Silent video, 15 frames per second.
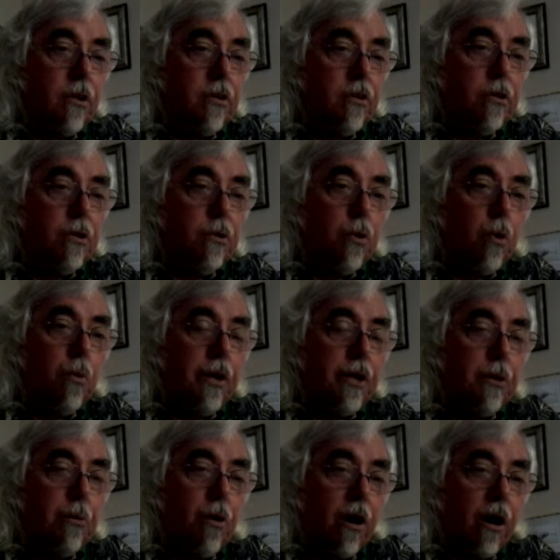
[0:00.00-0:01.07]
"Do you know where
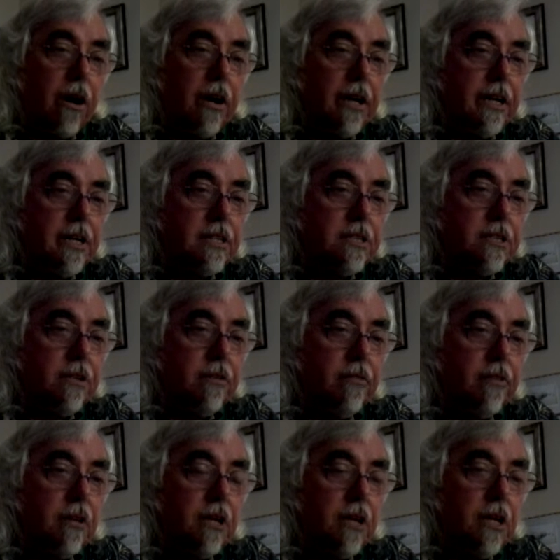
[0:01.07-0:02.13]
you are?" I asked her.
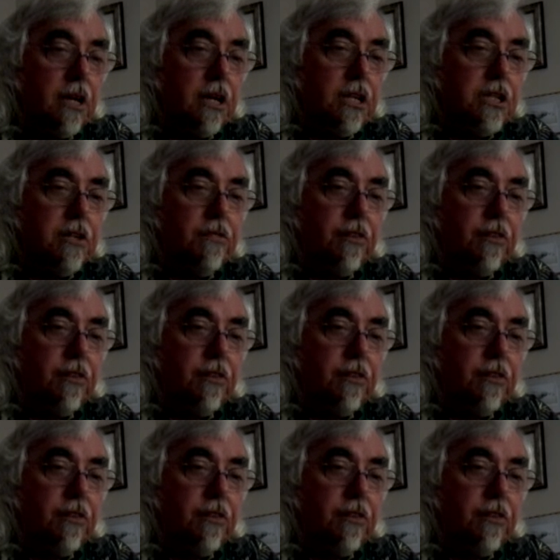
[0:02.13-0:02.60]
She